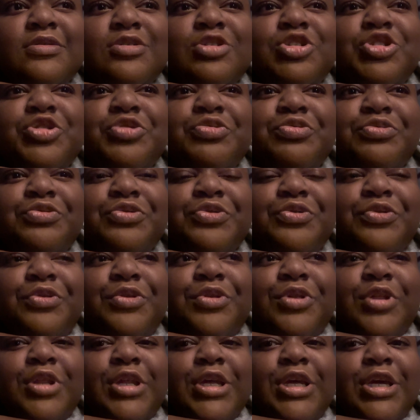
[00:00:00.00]

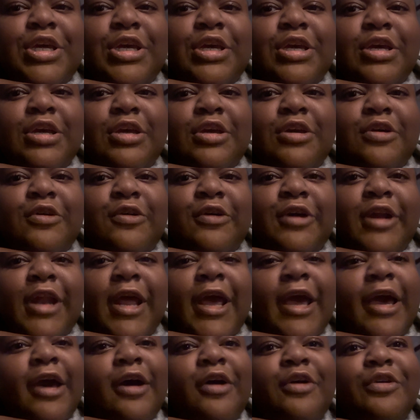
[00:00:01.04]
truthfully on
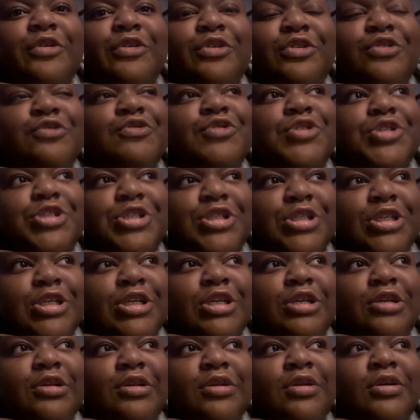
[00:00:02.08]
how you
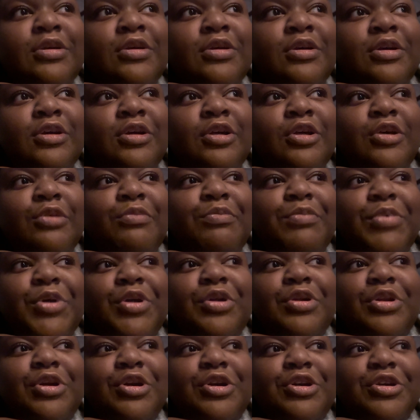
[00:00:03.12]
should
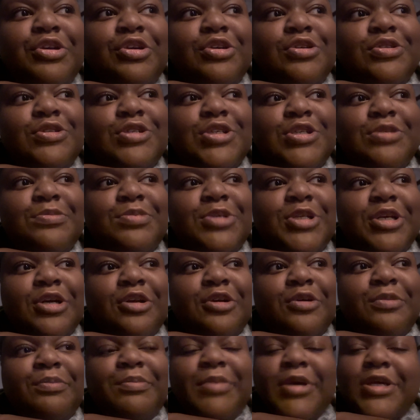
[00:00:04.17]
build your YouTube
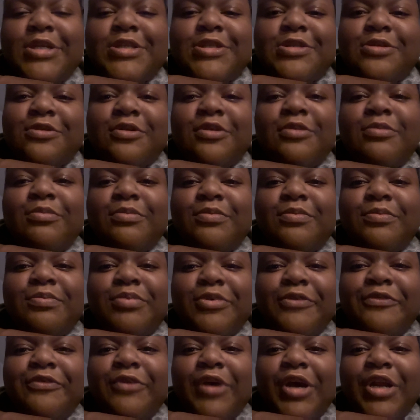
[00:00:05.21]
channel, based on
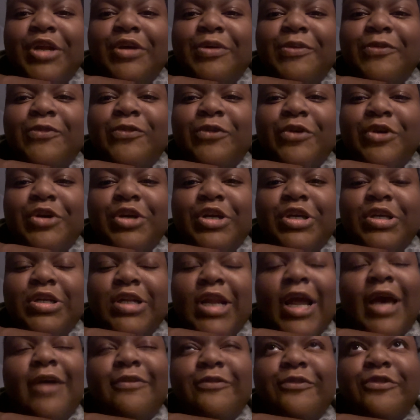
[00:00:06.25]
providing for you,
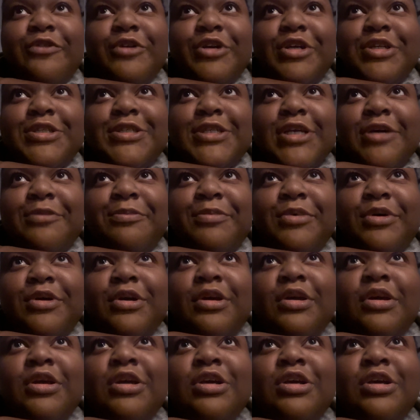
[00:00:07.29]
not for yourself, but